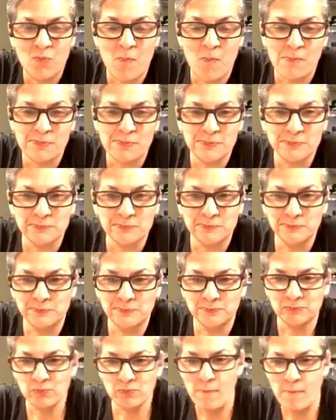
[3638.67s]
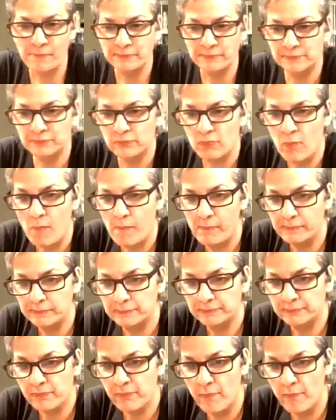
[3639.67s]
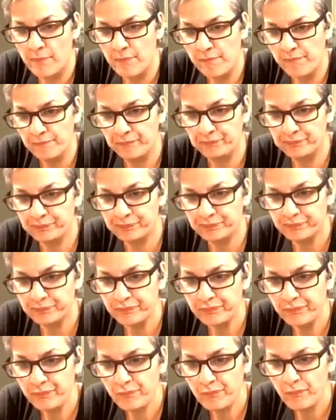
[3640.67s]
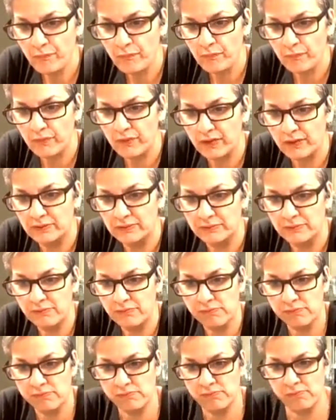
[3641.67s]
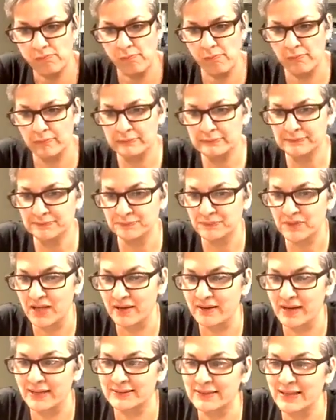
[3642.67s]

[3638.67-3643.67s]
to do now is we are going to stick my hand in the cup. You can do however you want.